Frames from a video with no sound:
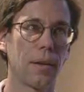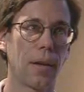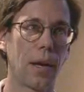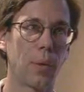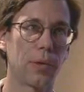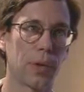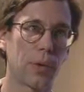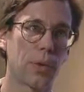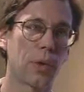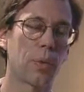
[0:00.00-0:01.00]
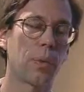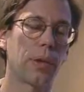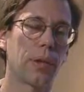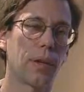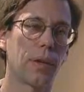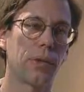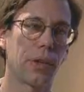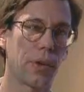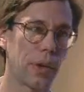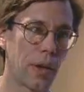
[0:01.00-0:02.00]
I was in the room with the
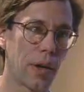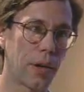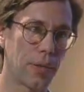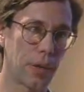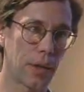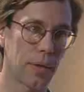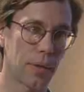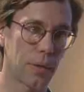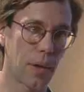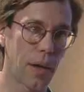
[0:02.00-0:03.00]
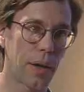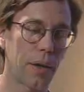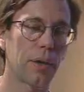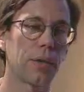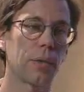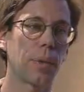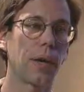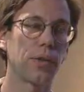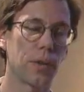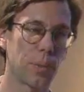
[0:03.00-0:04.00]
security guards that caught us,
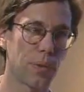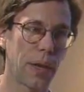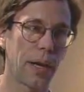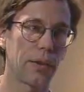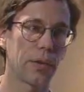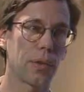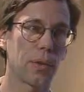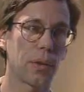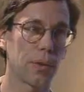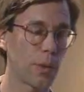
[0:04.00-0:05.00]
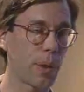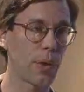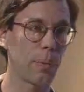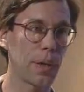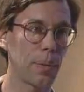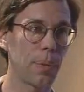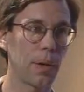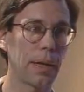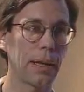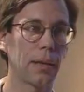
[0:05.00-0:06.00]
my supervisor and some other
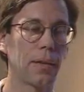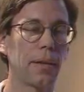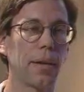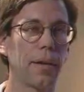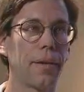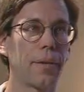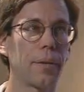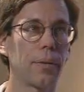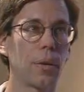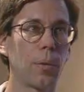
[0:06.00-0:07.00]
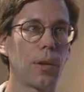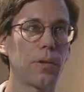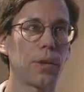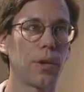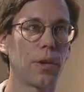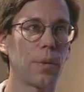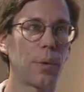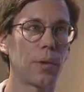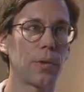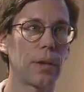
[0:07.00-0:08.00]
people, and some of the security
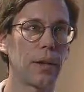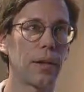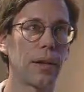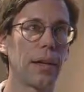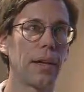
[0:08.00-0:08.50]
personnel.